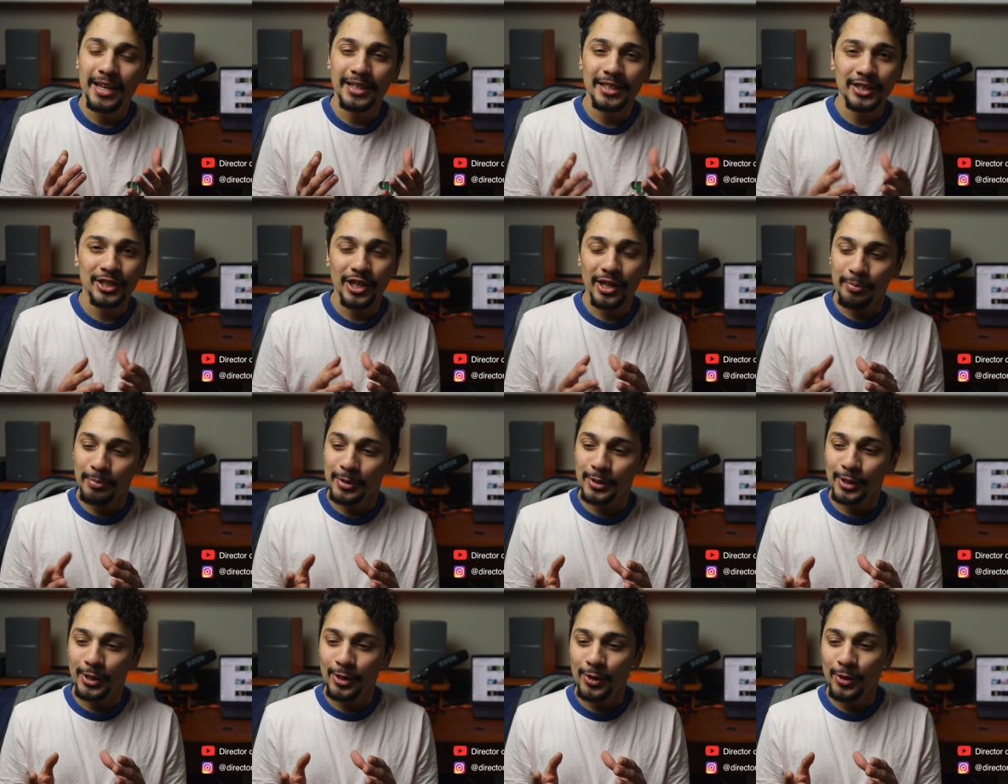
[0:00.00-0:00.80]
each
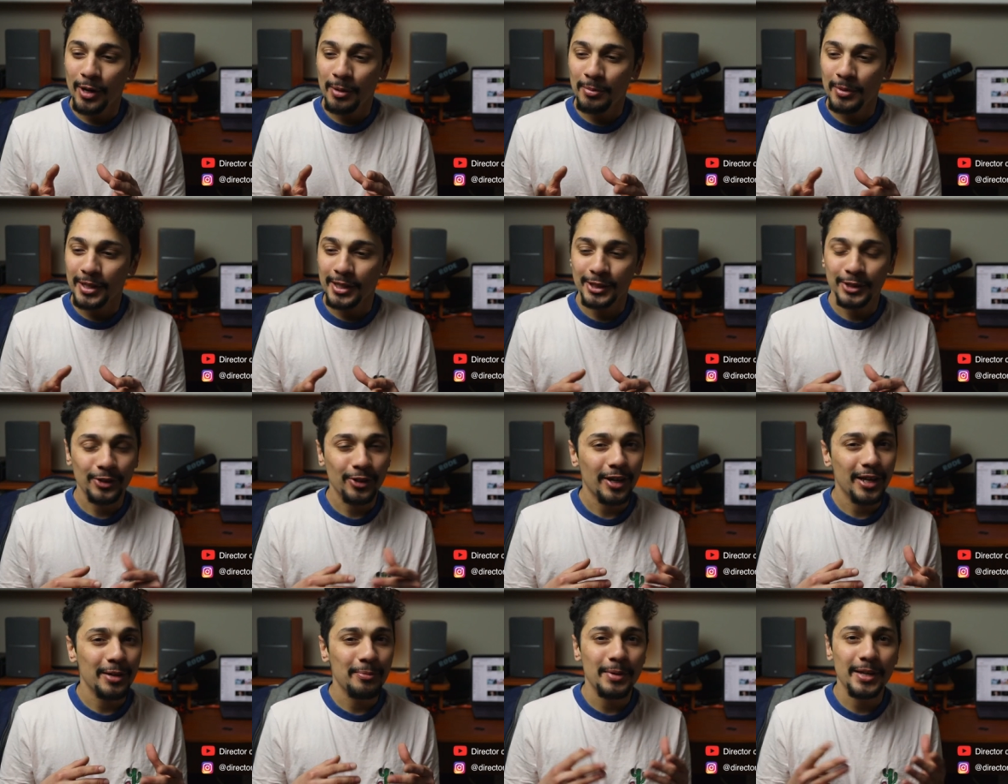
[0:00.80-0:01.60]
episode, I'm gonna
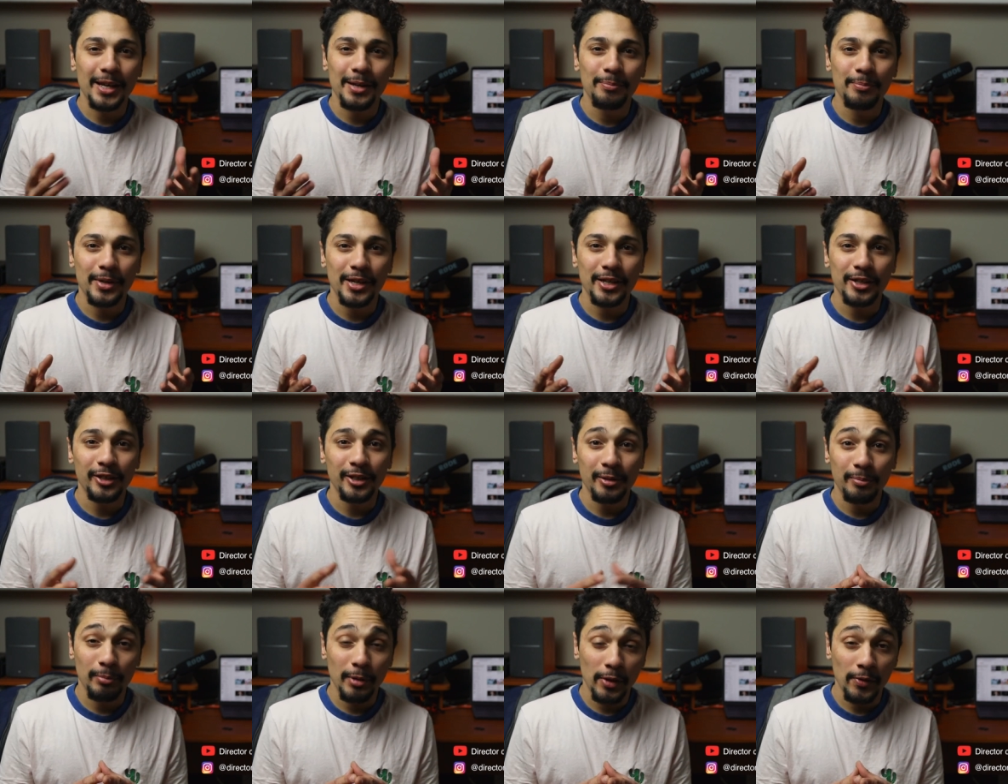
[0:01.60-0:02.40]
try to make it
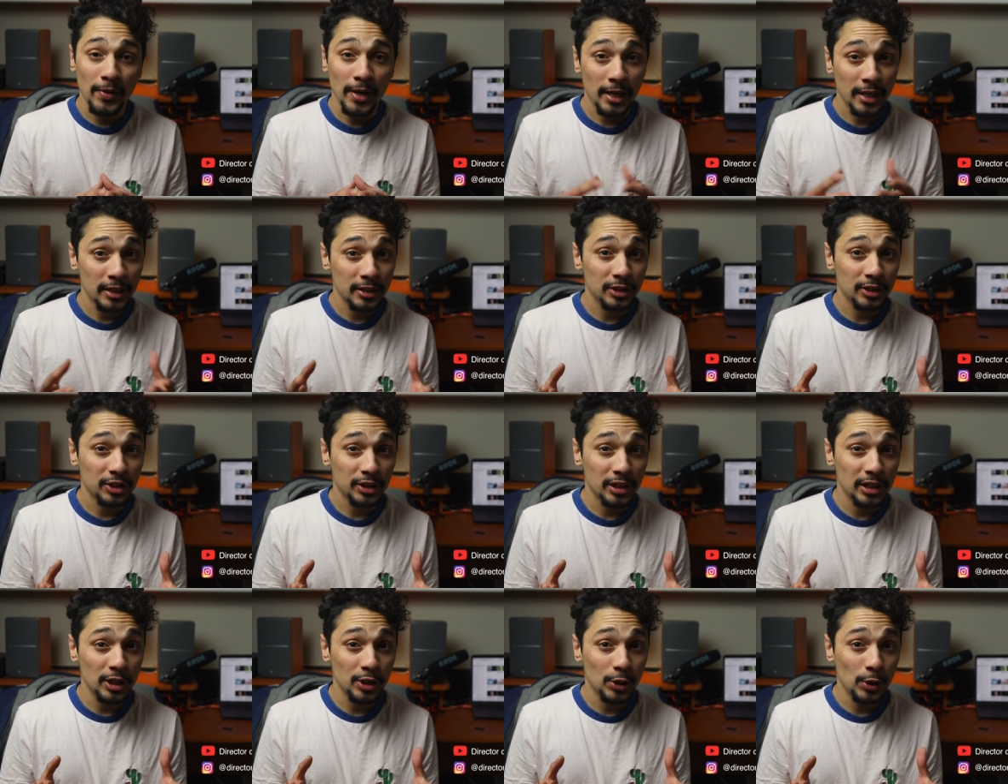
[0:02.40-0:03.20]
better. Maybe I can
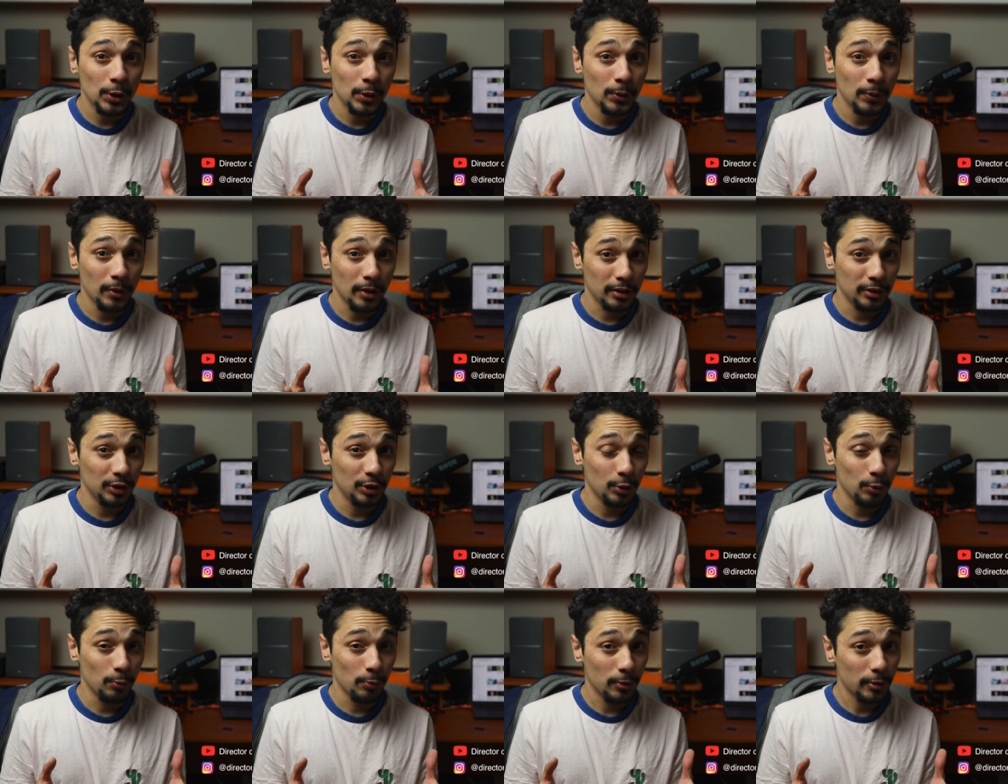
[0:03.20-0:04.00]
teach you a
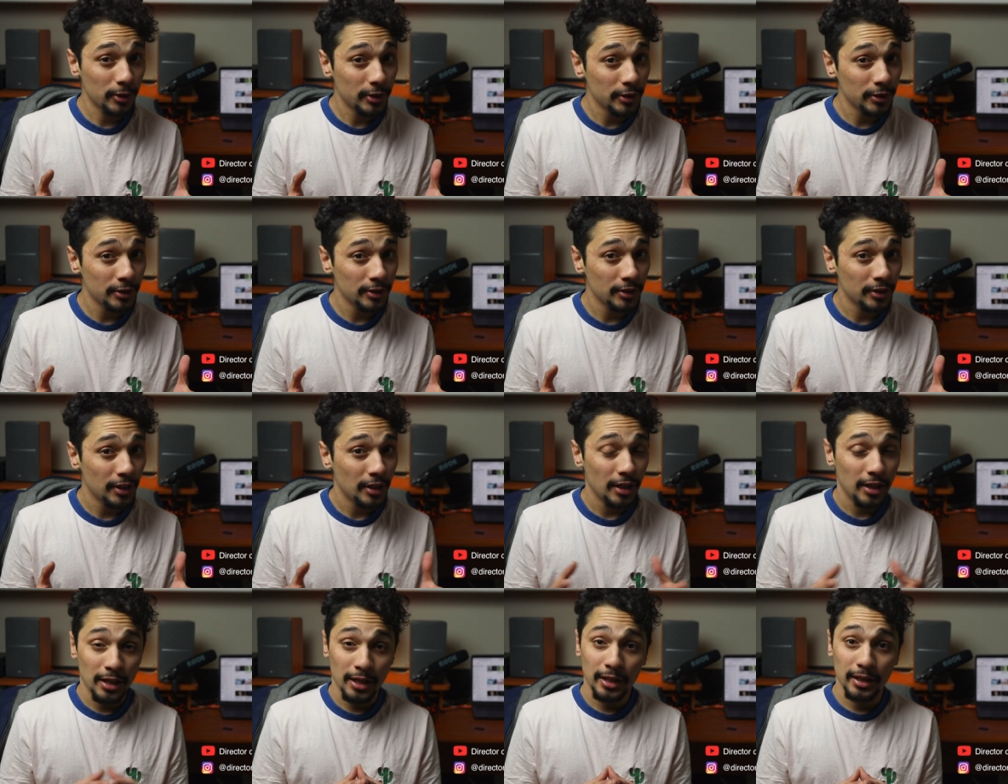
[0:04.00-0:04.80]
new word,
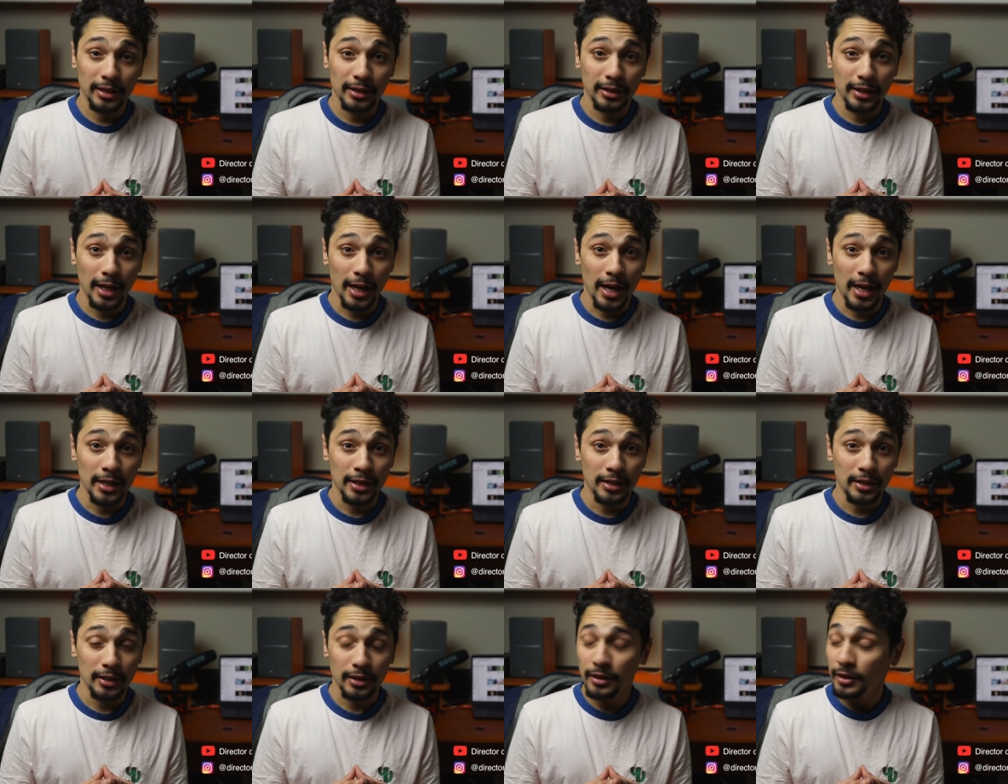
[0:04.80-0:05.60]

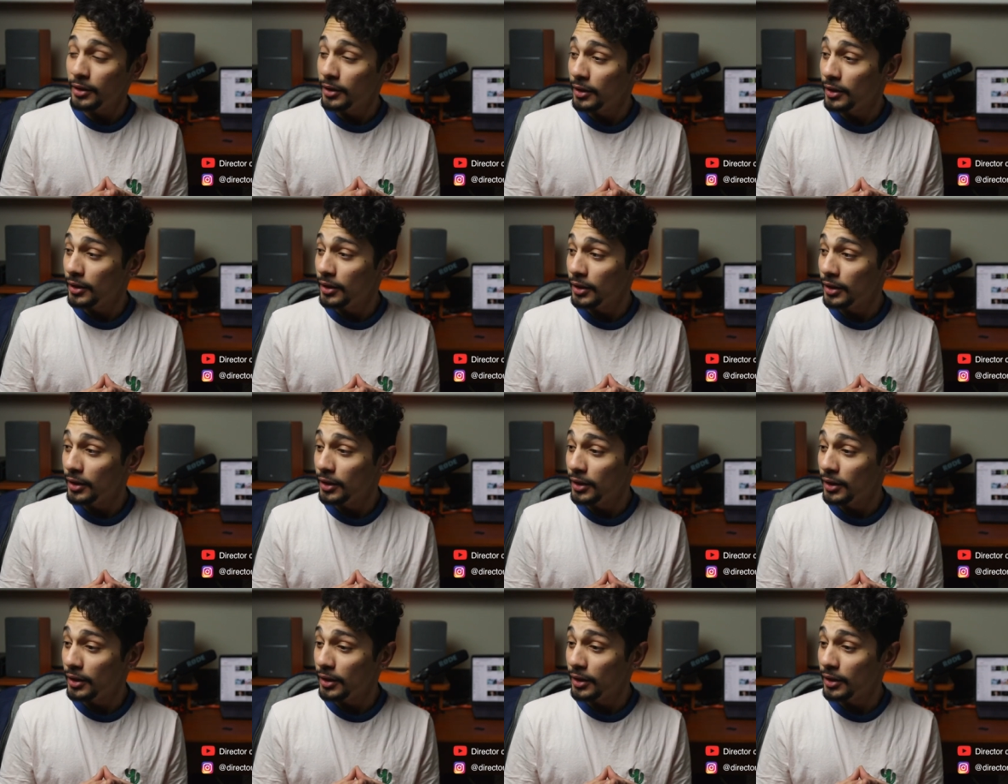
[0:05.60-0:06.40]
like,
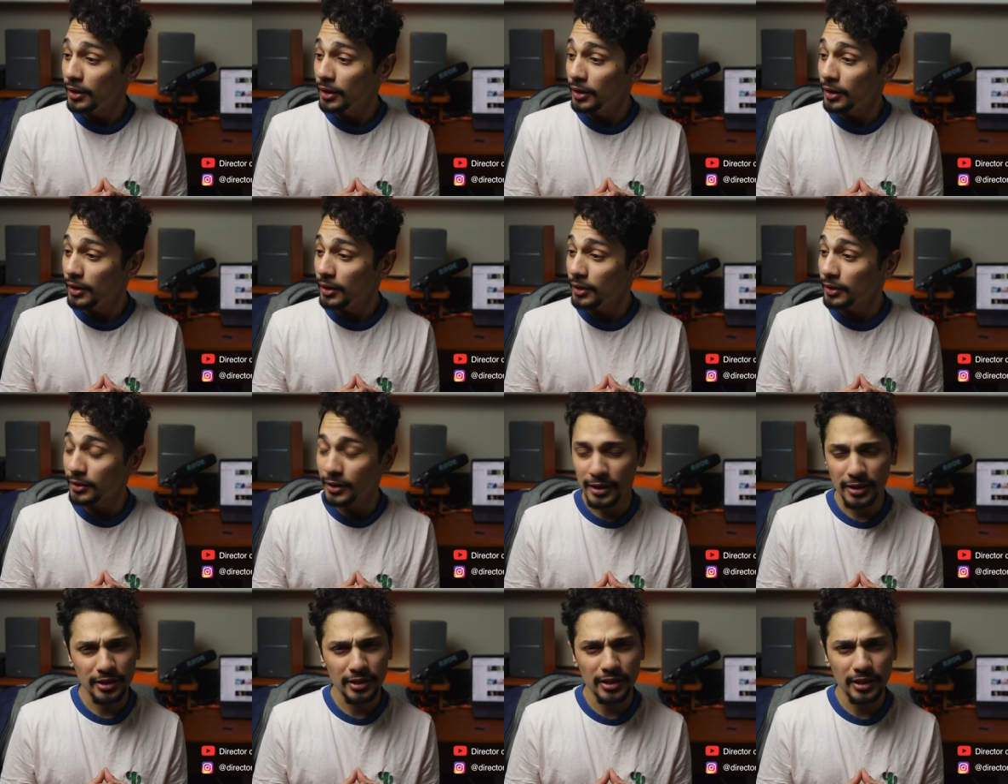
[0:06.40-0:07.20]

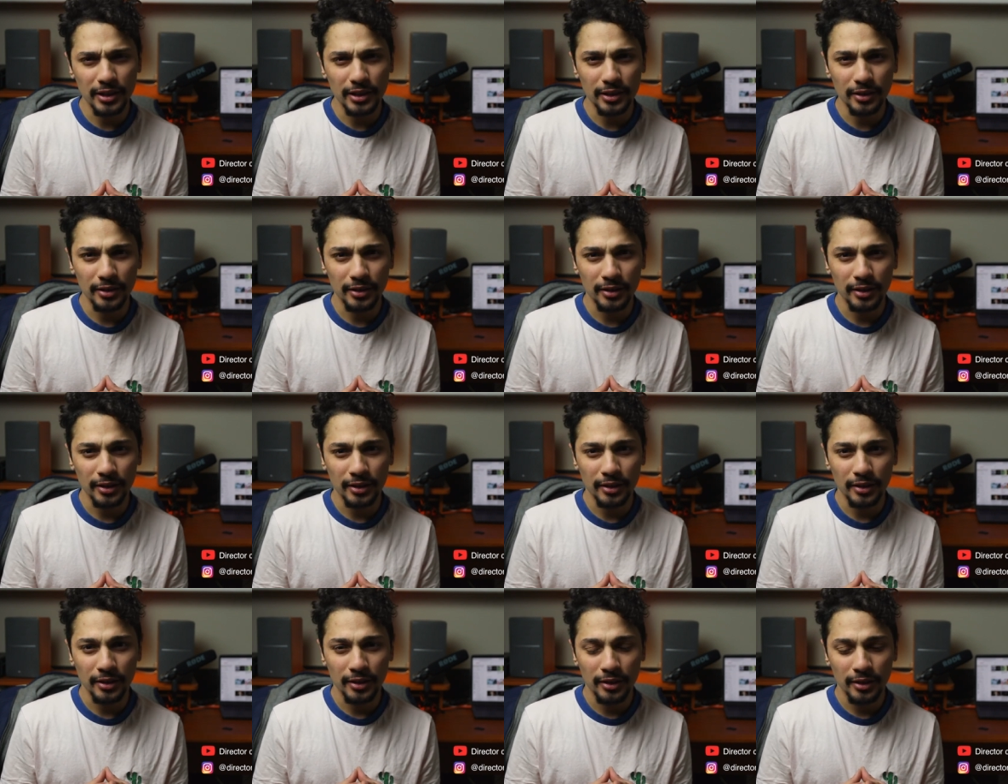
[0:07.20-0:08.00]
let's see,
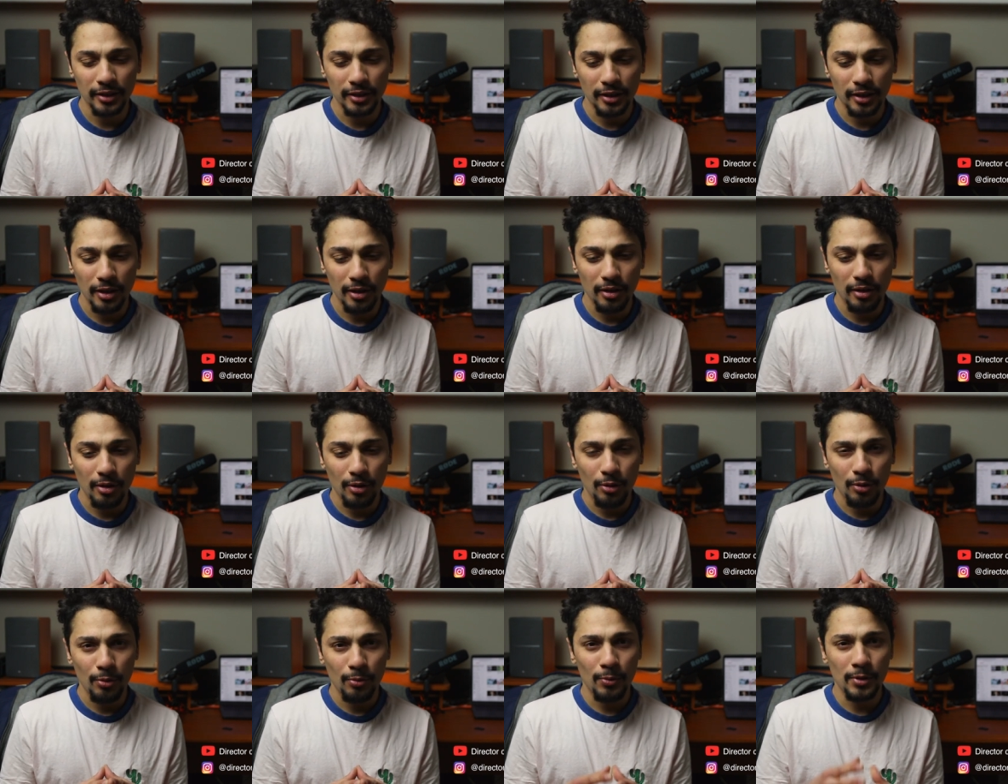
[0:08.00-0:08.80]

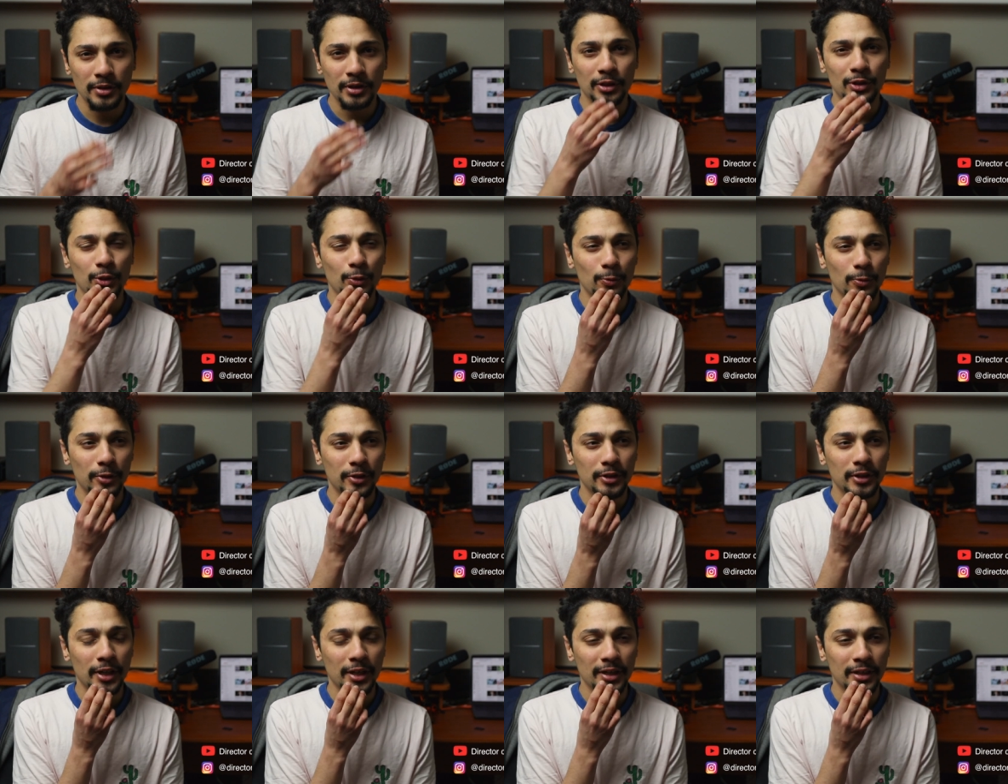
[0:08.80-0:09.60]
what's a new
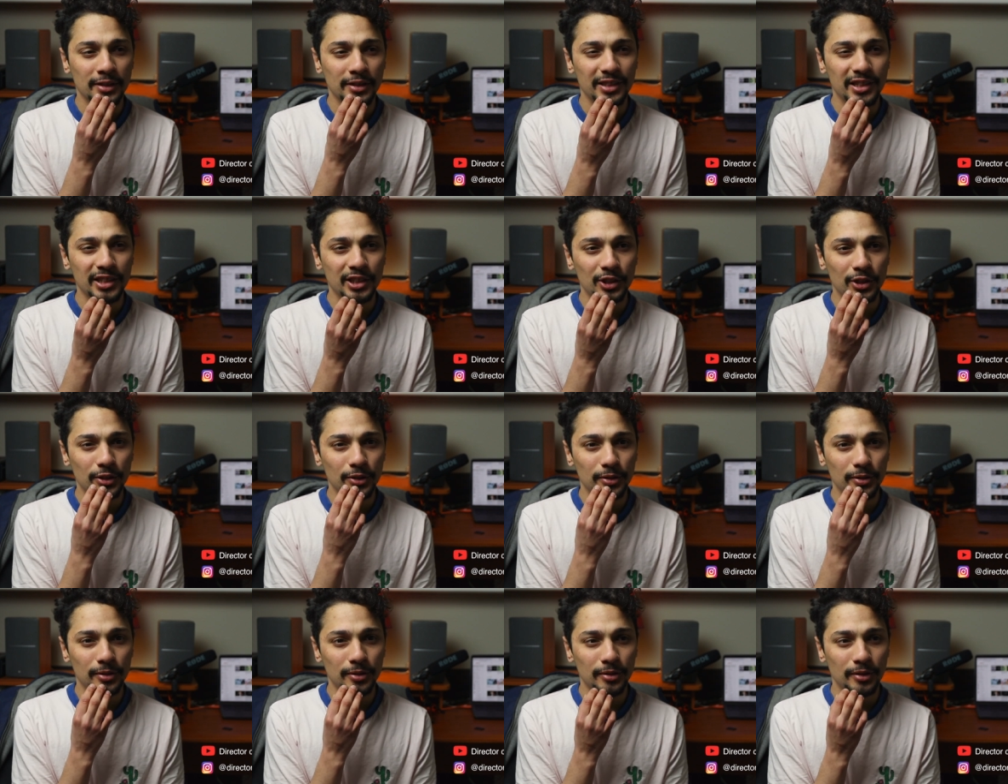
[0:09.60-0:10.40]
word I can teach
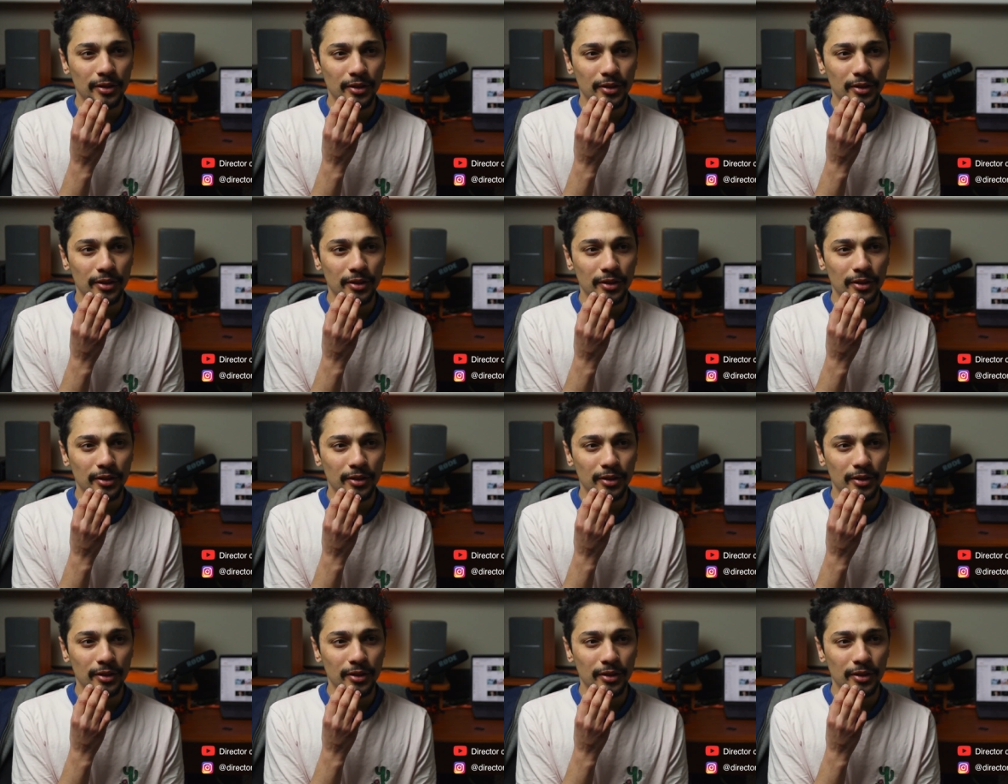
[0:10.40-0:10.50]
you?